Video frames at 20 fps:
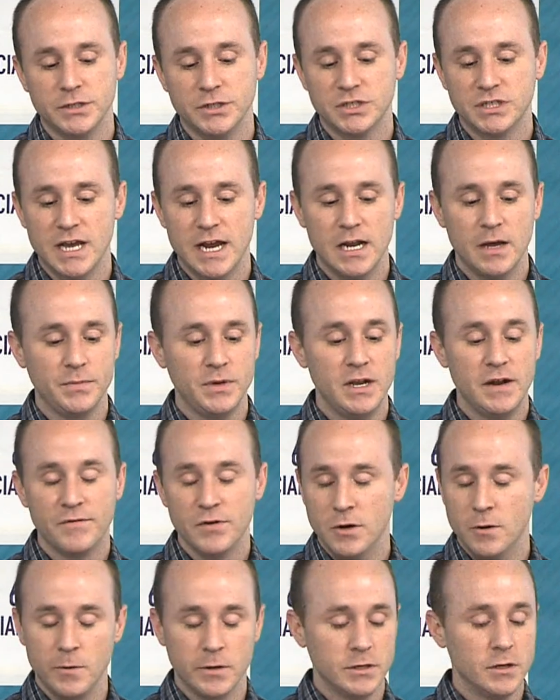your sign up. You never
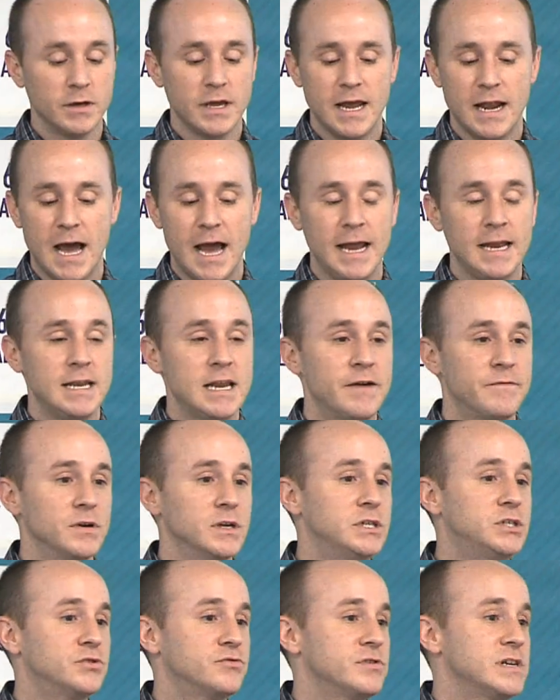know what you'll get. I never
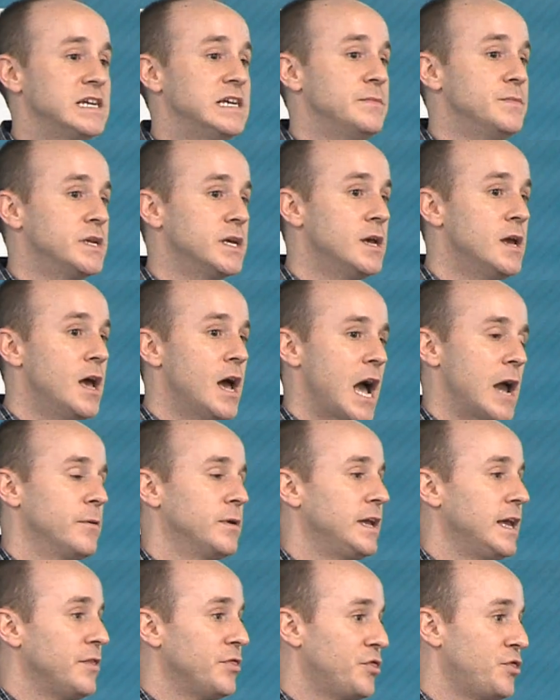dreamed I would
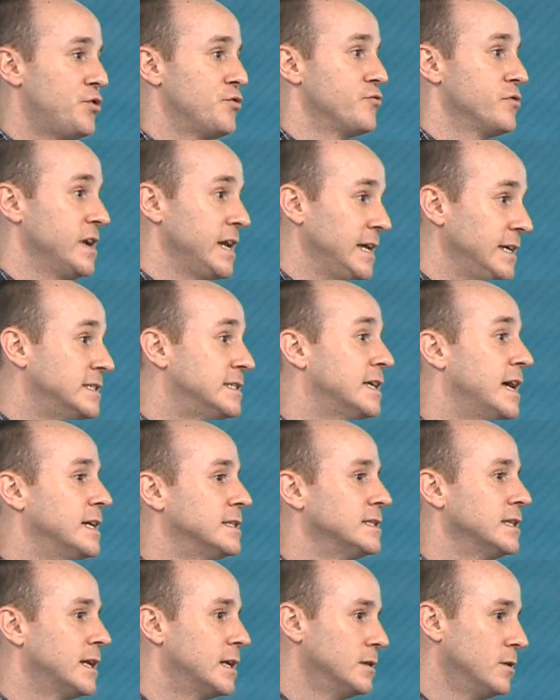get 3
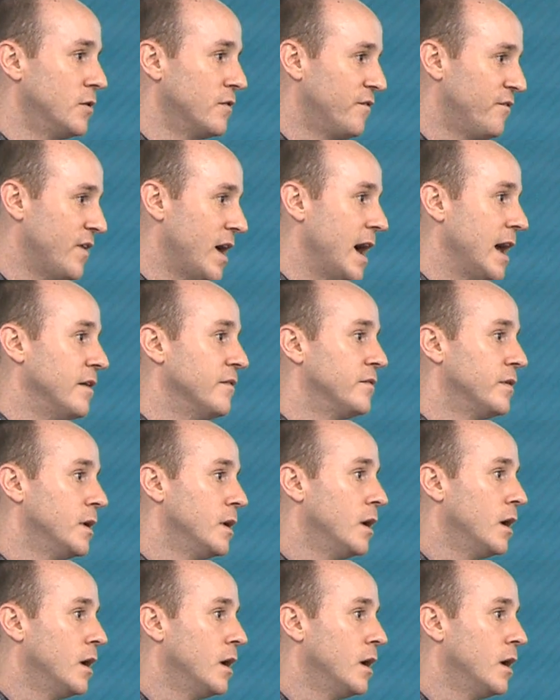sets, let alone 5.